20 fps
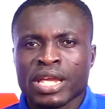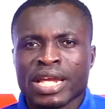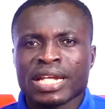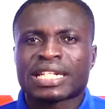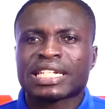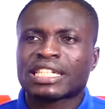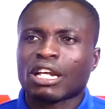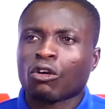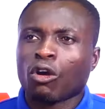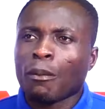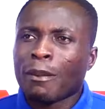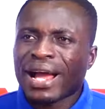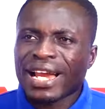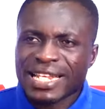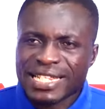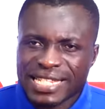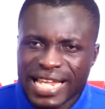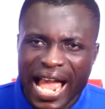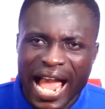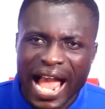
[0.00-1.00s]
It is a
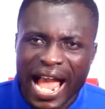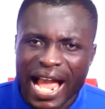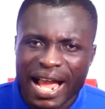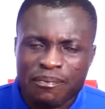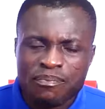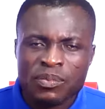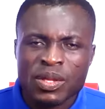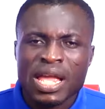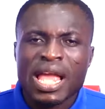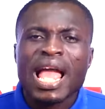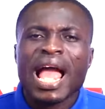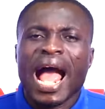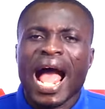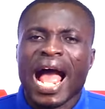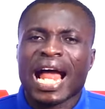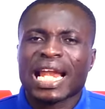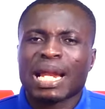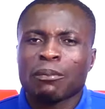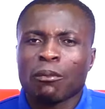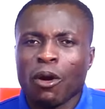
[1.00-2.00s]
commander, sir,
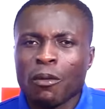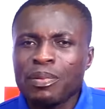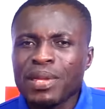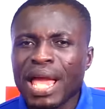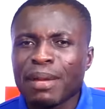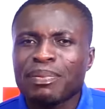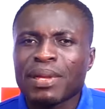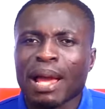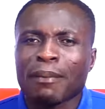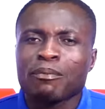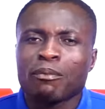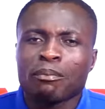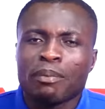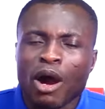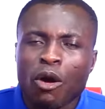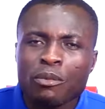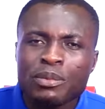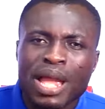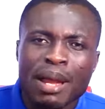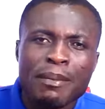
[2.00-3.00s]
and a mobia be a
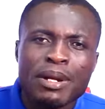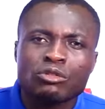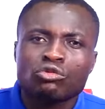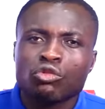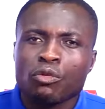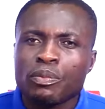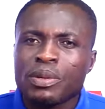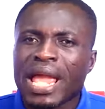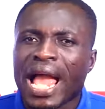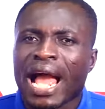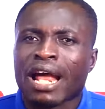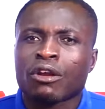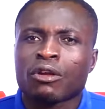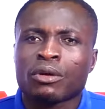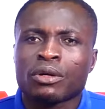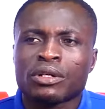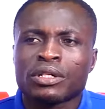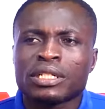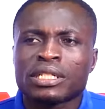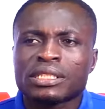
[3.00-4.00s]
Bawumia be to
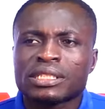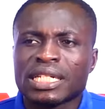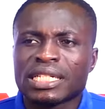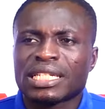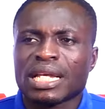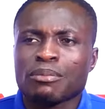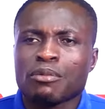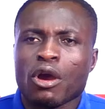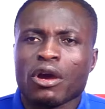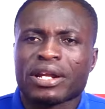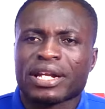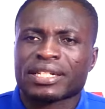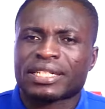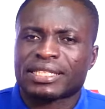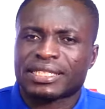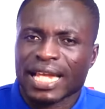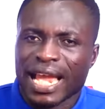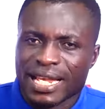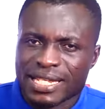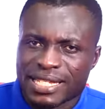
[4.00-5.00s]
beano, this a be or
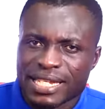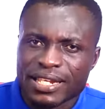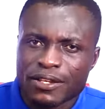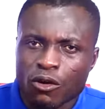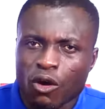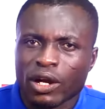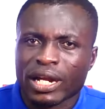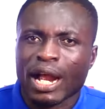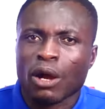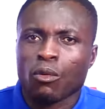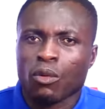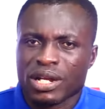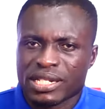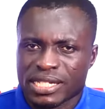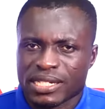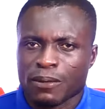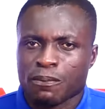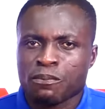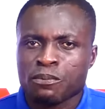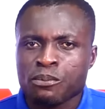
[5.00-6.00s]
criticize it, or come
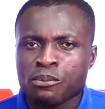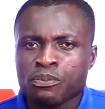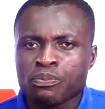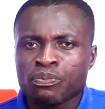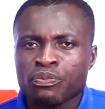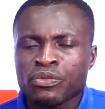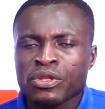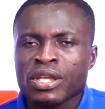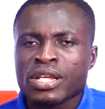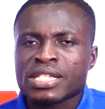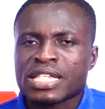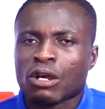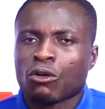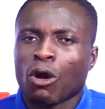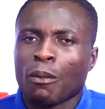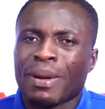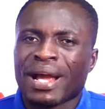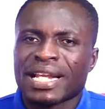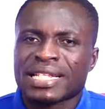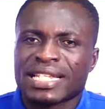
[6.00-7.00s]
once them. So
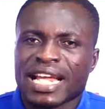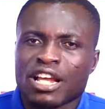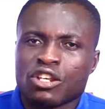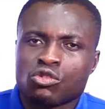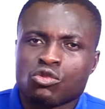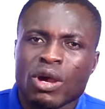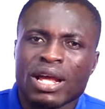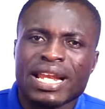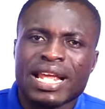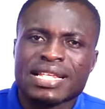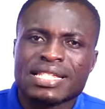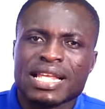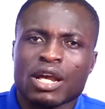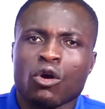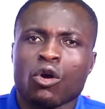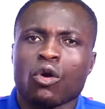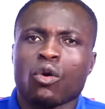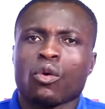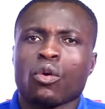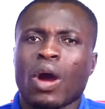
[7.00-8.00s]
commander's answer, and I say,
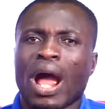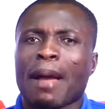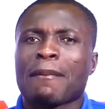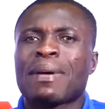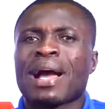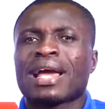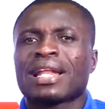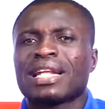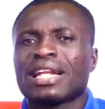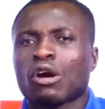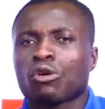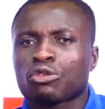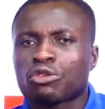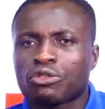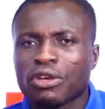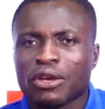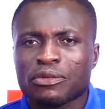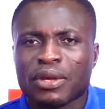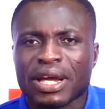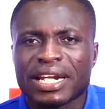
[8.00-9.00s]
oh, a binding out
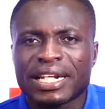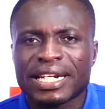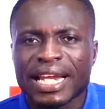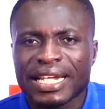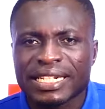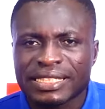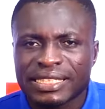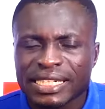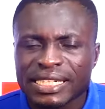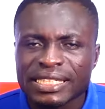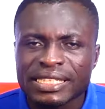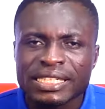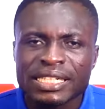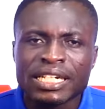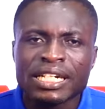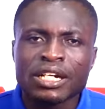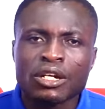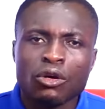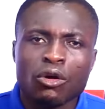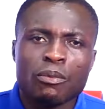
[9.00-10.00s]
church on the 19,
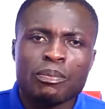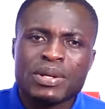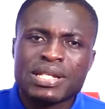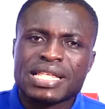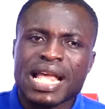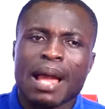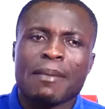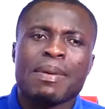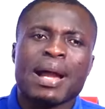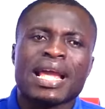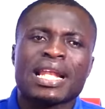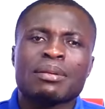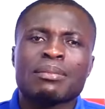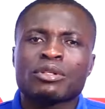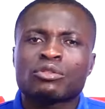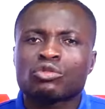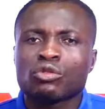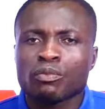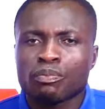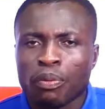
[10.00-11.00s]
umpers are binding
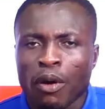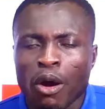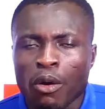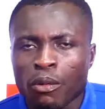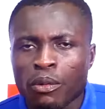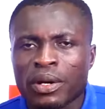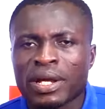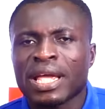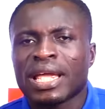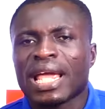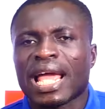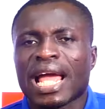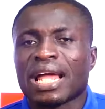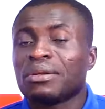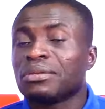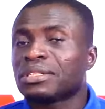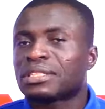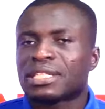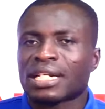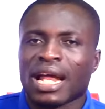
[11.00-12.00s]
the two pound.
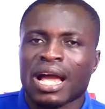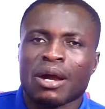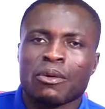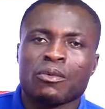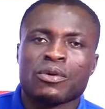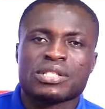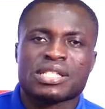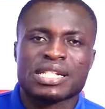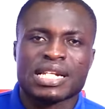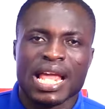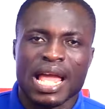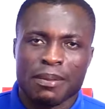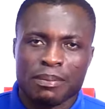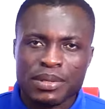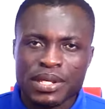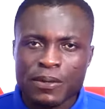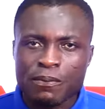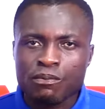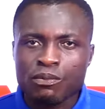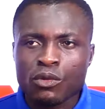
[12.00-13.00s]
And untra was a
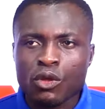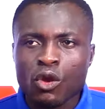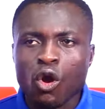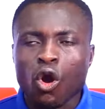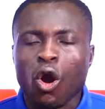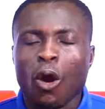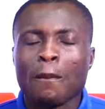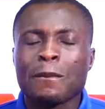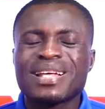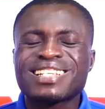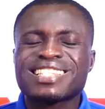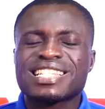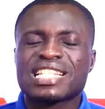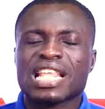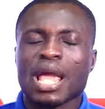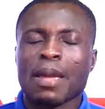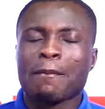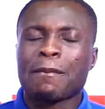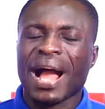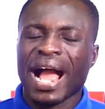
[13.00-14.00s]
debi or best
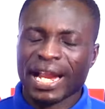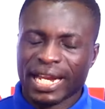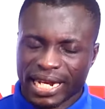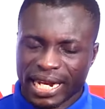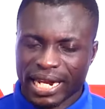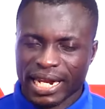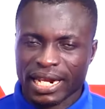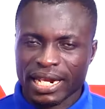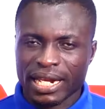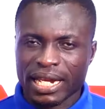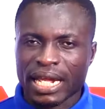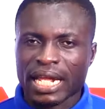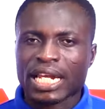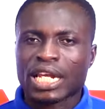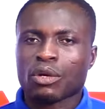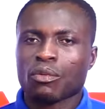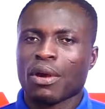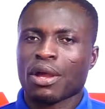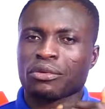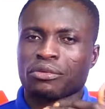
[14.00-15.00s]
stay back.
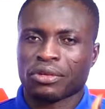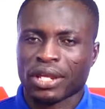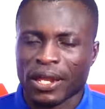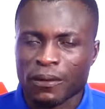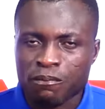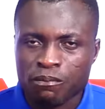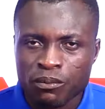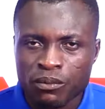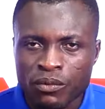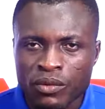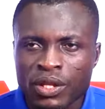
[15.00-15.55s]
No one share.